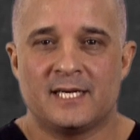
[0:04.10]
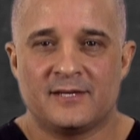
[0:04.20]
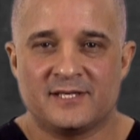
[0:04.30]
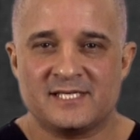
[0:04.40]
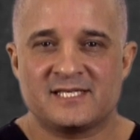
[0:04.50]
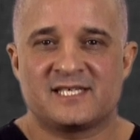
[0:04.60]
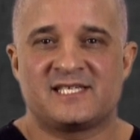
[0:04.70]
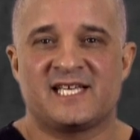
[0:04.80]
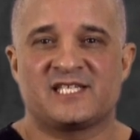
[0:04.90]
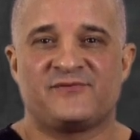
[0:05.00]
This is
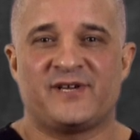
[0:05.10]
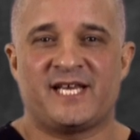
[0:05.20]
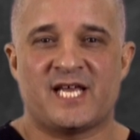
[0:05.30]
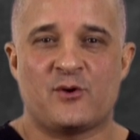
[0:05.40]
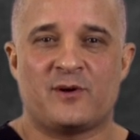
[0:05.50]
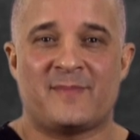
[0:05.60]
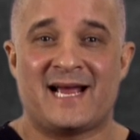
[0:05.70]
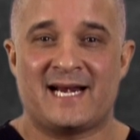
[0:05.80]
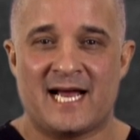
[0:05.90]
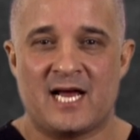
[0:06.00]
the 6th video in
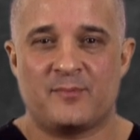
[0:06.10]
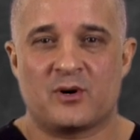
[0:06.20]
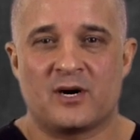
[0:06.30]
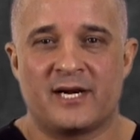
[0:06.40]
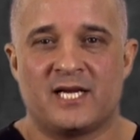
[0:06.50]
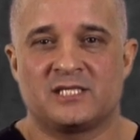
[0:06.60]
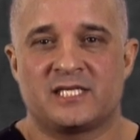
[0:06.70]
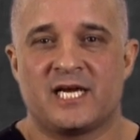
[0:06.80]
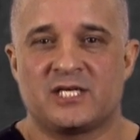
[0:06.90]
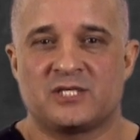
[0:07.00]
my 9-part
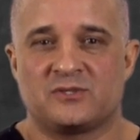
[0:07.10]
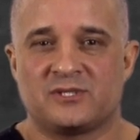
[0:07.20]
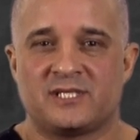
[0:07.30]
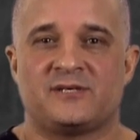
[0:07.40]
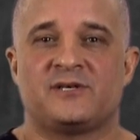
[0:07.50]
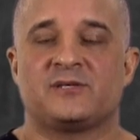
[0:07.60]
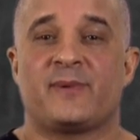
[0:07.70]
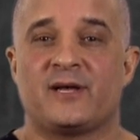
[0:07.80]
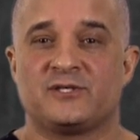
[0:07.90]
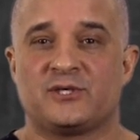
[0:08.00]
educational series
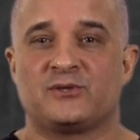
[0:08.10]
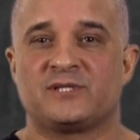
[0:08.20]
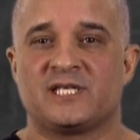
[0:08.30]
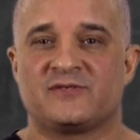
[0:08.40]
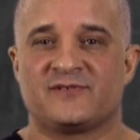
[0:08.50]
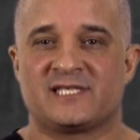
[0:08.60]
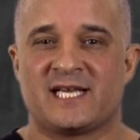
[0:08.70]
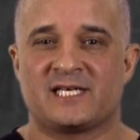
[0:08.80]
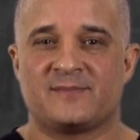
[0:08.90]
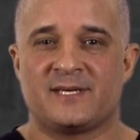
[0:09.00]
about gentle touch
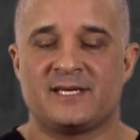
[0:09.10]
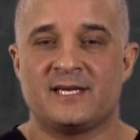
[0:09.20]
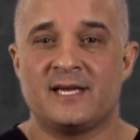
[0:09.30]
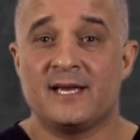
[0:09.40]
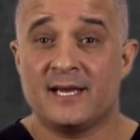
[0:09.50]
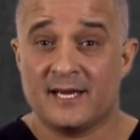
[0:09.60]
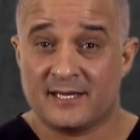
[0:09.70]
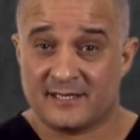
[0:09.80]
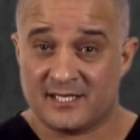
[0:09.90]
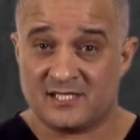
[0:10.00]
vasectomy.
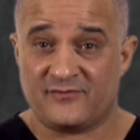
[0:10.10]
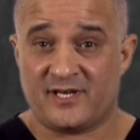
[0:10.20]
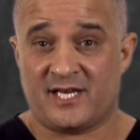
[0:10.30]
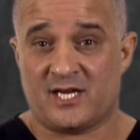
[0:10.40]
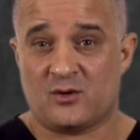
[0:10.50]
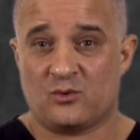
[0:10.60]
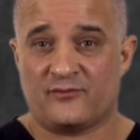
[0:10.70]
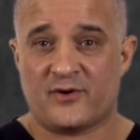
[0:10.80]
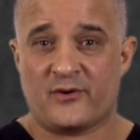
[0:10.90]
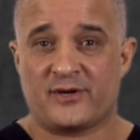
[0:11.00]
This video will
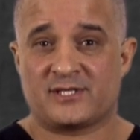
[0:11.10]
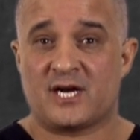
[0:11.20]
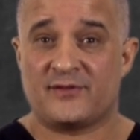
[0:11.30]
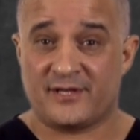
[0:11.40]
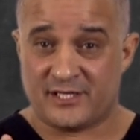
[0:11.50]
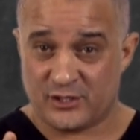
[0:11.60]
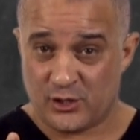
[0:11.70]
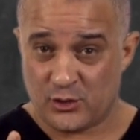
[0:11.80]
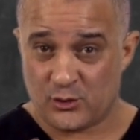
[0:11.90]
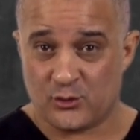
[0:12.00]
focus on the
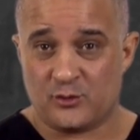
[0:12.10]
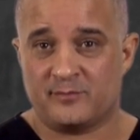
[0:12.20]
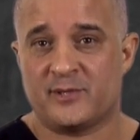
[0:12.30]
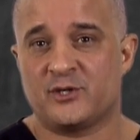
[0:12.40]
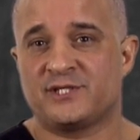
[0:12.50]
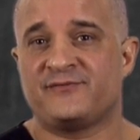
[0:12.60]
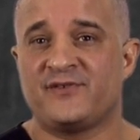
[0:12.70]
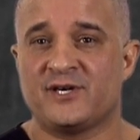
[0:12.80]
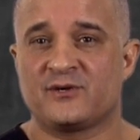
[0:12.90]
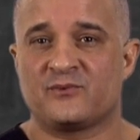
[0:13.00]
2 most
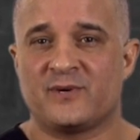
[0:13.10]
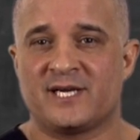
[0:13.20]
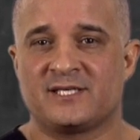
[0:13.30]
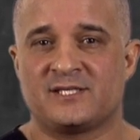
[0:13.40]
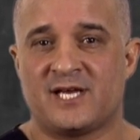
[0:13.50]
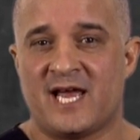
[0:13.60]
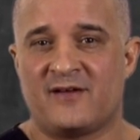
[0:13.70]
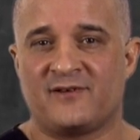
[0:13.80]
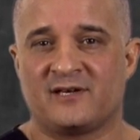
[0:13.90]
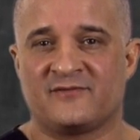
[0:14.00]
feared risks to
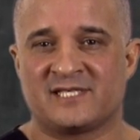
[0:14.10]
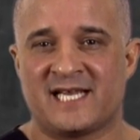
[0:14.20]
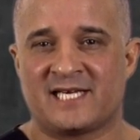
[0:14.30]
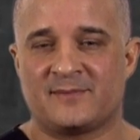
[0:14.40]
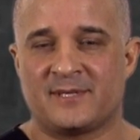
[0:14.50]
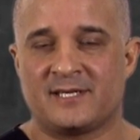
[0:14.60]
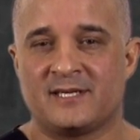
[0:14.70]
having a vasectomy: